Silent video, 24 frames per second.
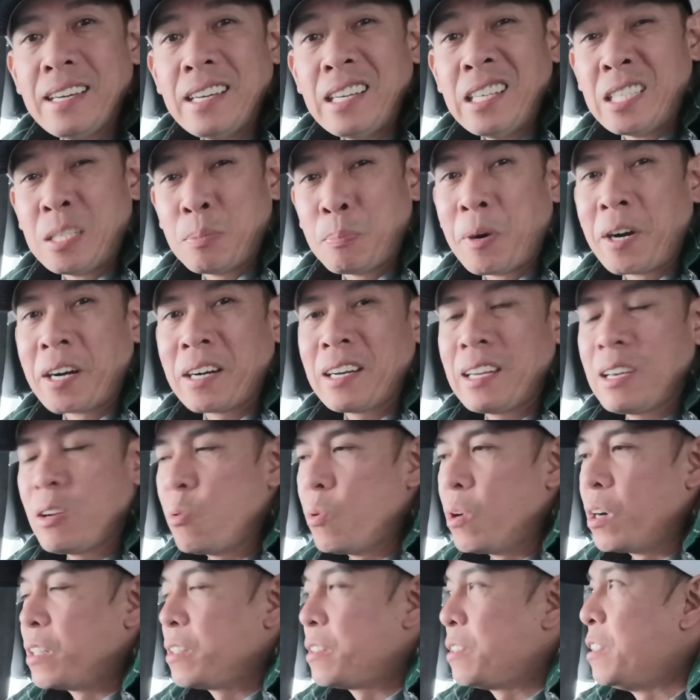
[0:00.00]
sparkling
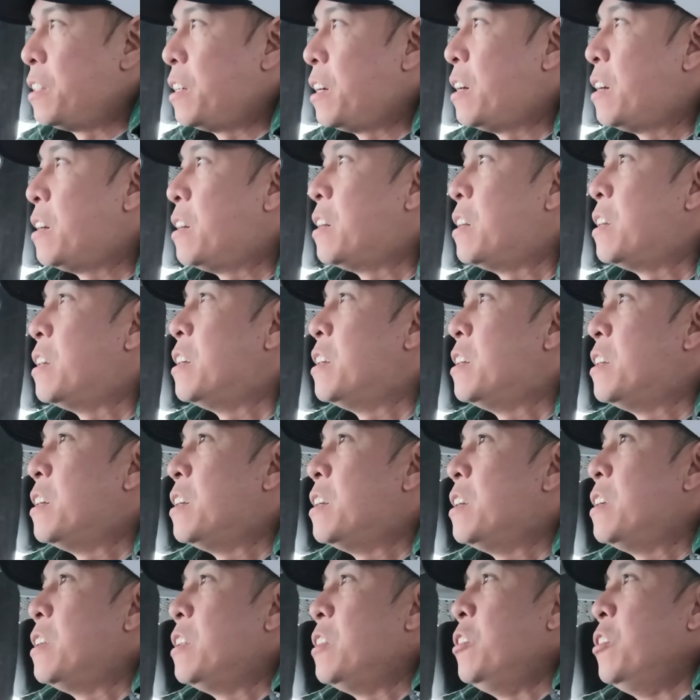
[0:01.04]
water
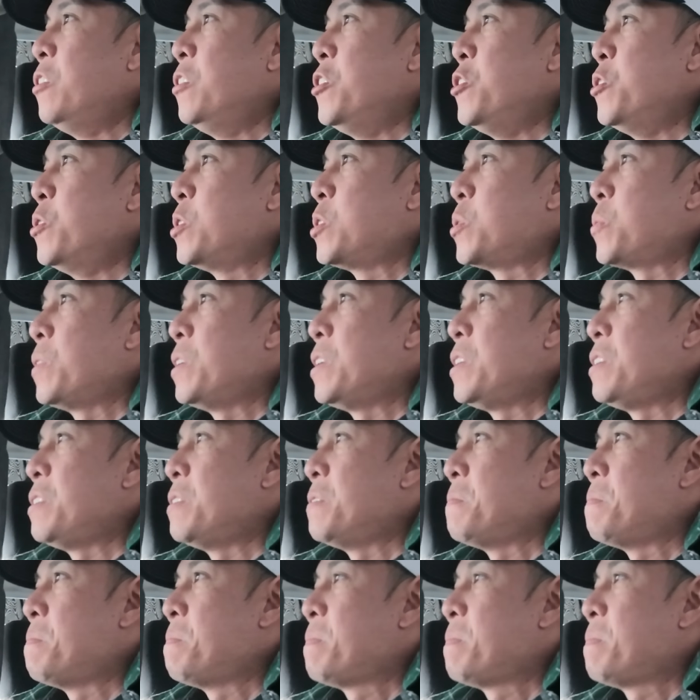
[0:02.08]
usually.